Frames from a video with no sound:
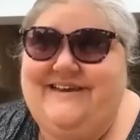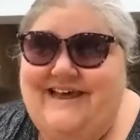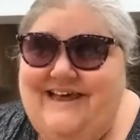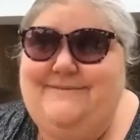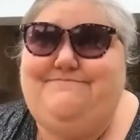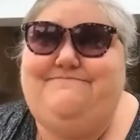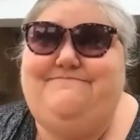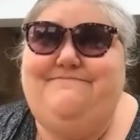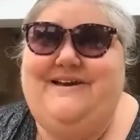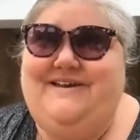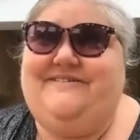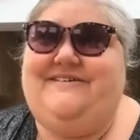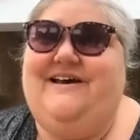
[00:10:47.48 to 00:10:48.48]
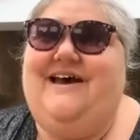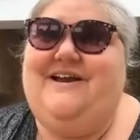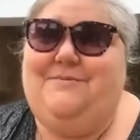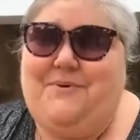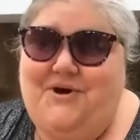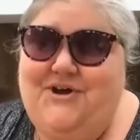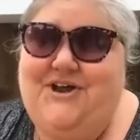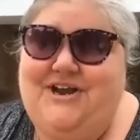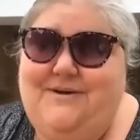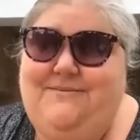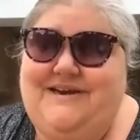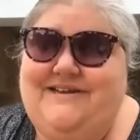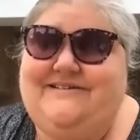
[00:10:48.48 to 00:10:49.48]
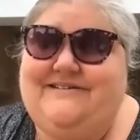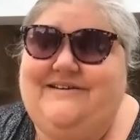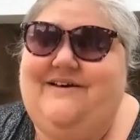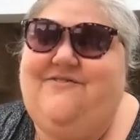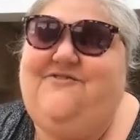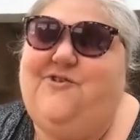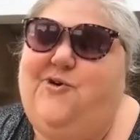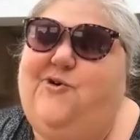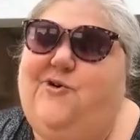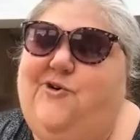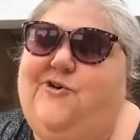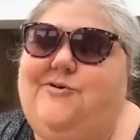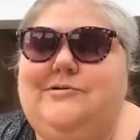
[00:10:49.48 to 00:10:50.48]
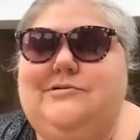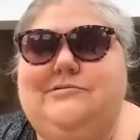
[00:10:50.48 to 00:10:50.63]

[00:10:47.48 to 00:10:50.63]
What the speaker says: lay minister and a pioneer minister for